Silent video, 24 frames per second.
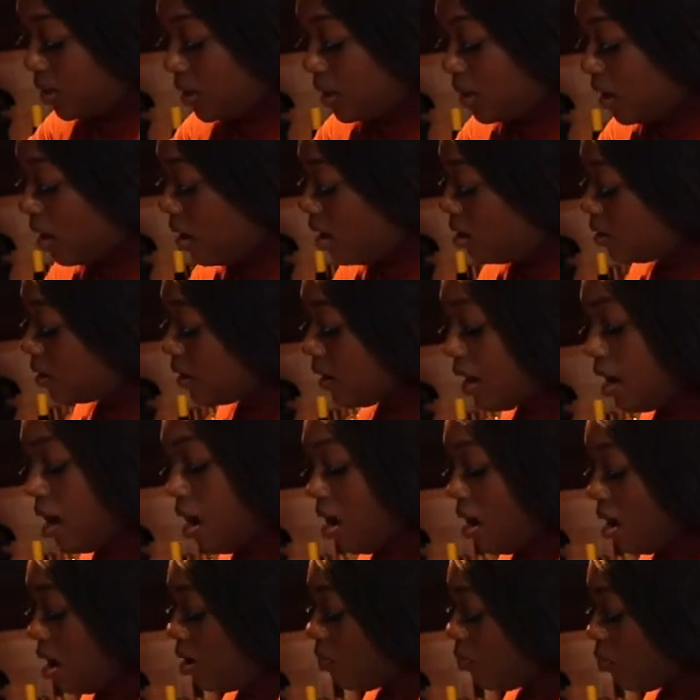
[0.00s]
in all of that
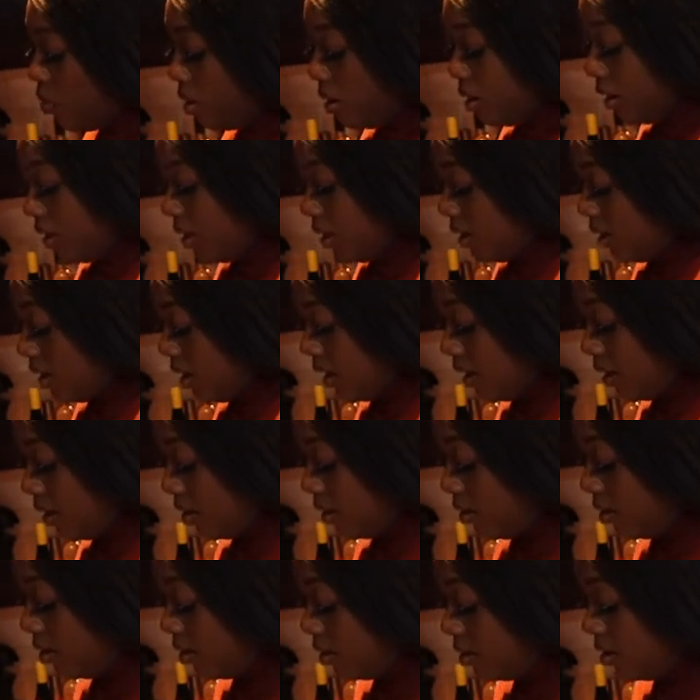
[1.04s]
arm work in that.
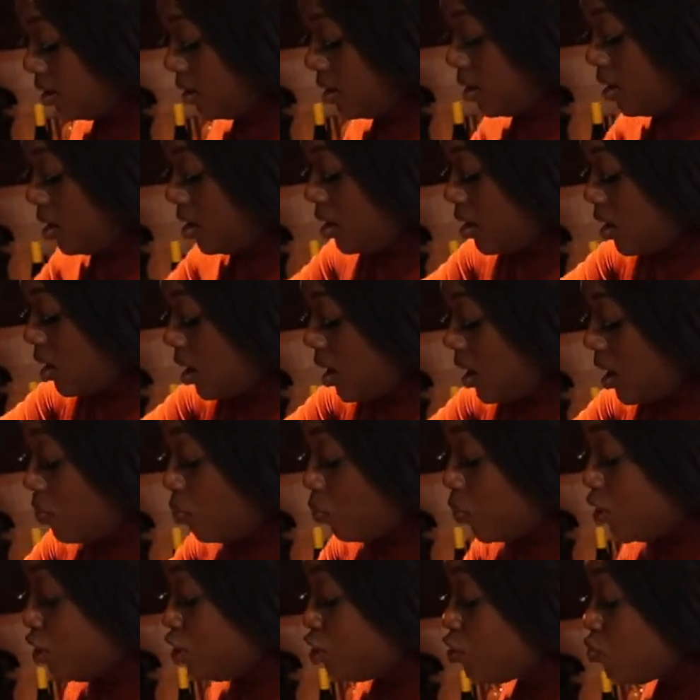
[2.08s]
And
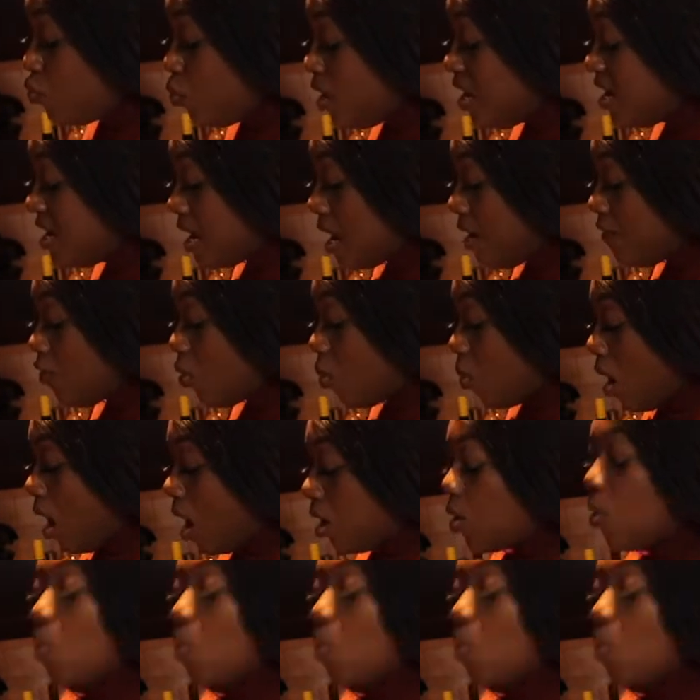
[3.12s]
we never walk